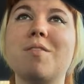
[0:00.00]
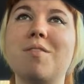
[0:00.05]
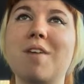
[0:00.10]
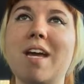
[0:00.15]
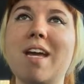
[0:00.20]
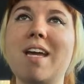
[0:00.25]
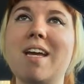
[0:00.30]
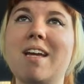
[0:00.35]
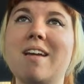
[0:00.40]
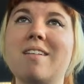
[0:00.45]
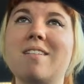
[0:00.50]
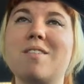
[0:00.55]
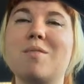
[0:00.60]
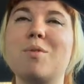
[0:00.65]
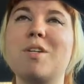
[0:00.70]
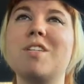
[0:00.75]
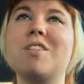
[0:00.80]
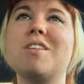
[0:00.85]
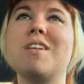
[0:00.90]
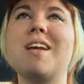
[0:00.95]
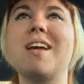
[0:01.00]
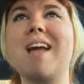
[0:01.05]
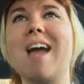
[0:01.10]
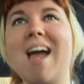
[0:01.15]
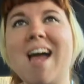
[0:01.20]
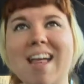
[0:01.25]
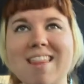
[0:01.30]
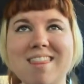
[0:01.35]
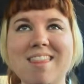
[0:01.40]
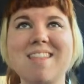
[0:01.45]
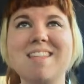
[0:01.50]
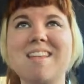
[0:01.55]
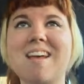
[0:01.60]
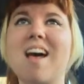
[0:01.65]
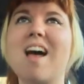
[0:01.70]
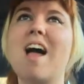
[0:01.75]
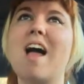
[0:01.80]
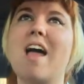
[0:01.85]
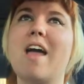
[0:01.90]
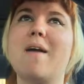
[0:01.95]
Vegas which like at the
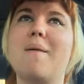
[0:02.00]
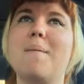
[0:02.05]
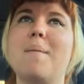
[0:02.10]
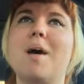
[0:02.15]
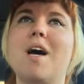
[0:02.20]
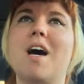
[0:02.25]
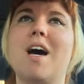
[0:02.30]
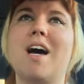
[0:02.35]
time